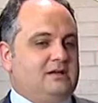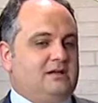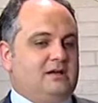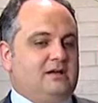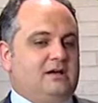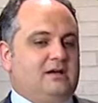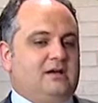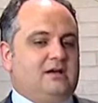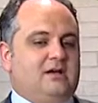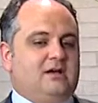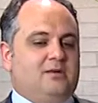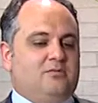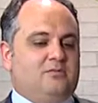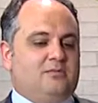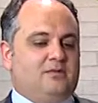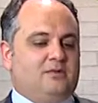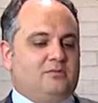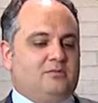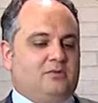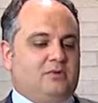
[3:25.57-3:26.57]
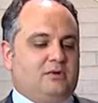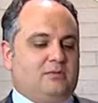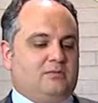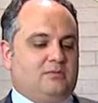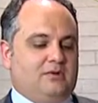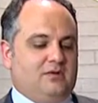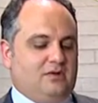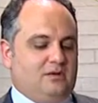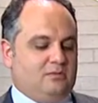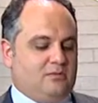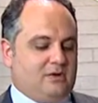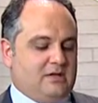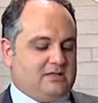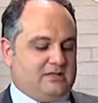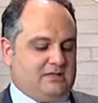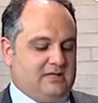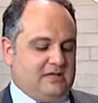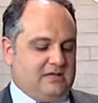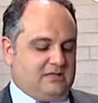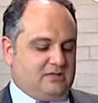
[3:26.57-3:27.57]
You know,
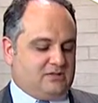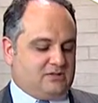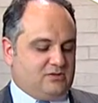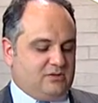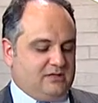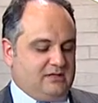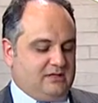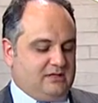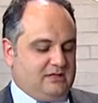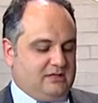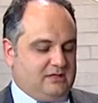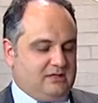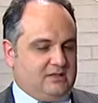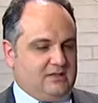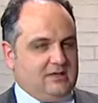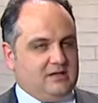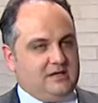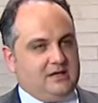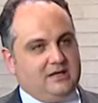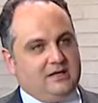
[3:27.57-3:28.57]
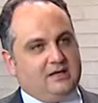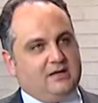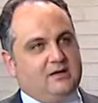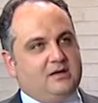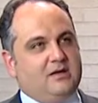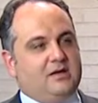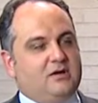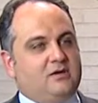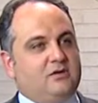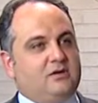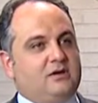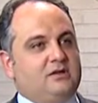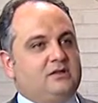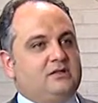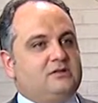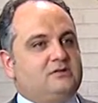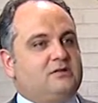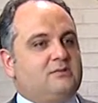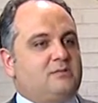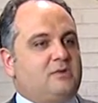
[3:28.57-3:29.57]
prostate cancer screening, according
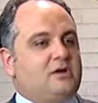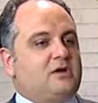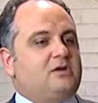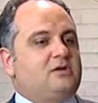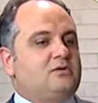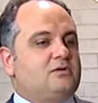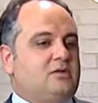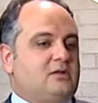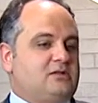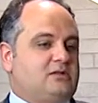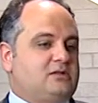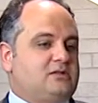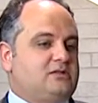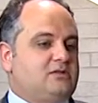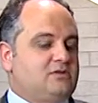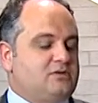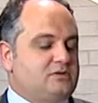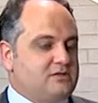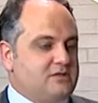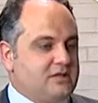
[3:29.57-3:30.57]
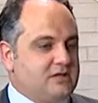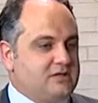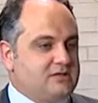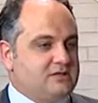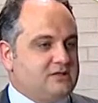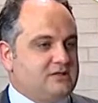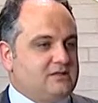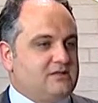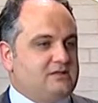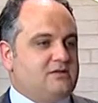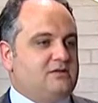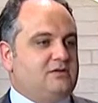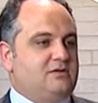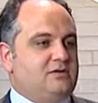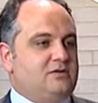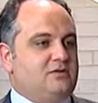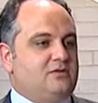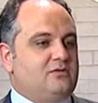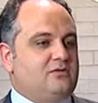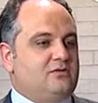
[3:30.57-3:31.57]
to the American Urologic Association,
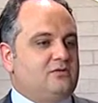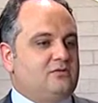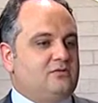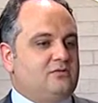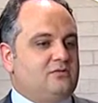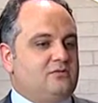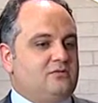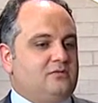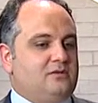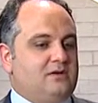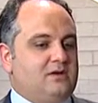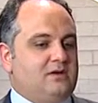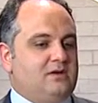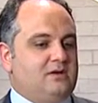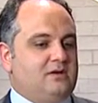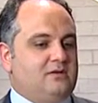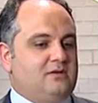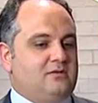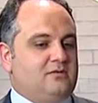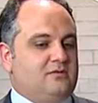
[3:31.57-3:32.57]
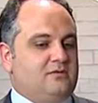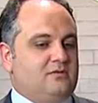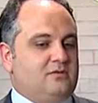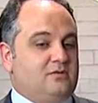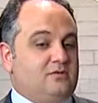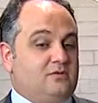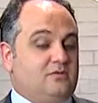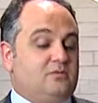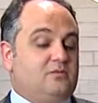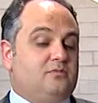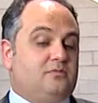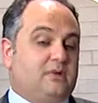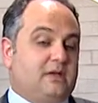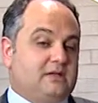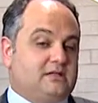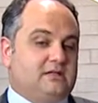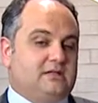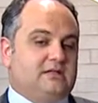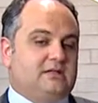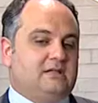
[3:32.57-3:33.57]
who
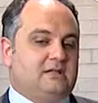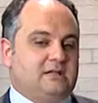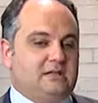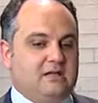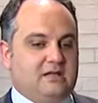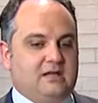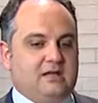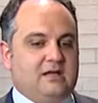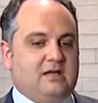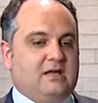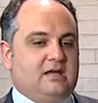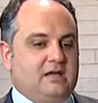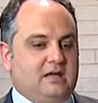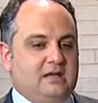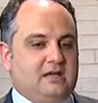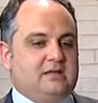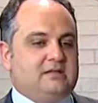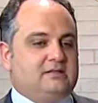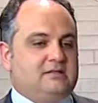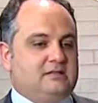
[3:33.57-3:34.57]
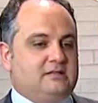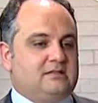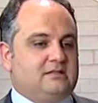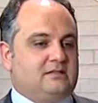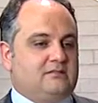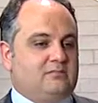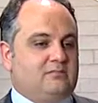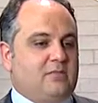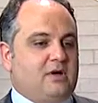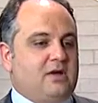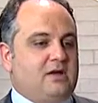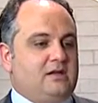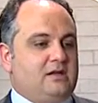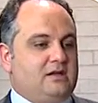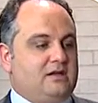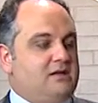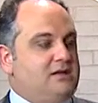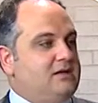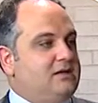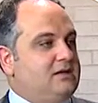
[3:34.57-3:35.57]
basically is the
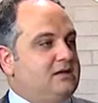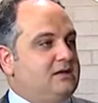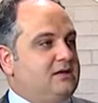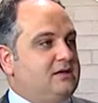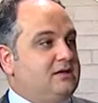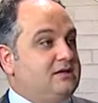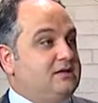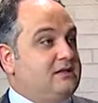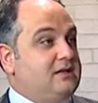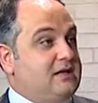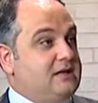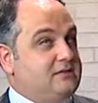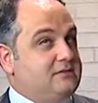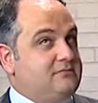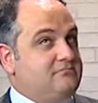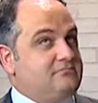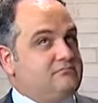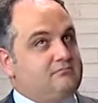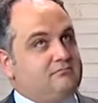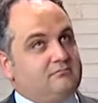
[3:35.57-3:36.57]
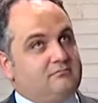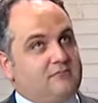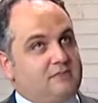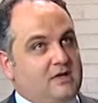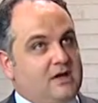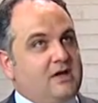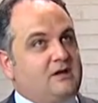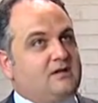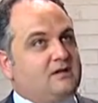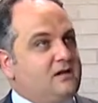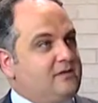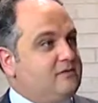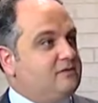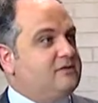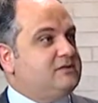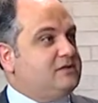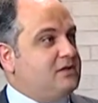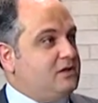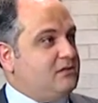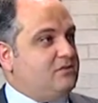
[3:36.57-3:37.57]
body that kind of
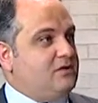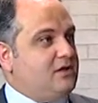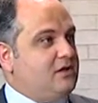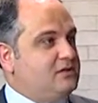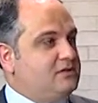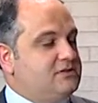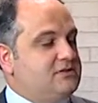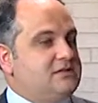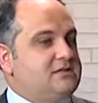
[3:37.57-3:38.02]
governs the urologists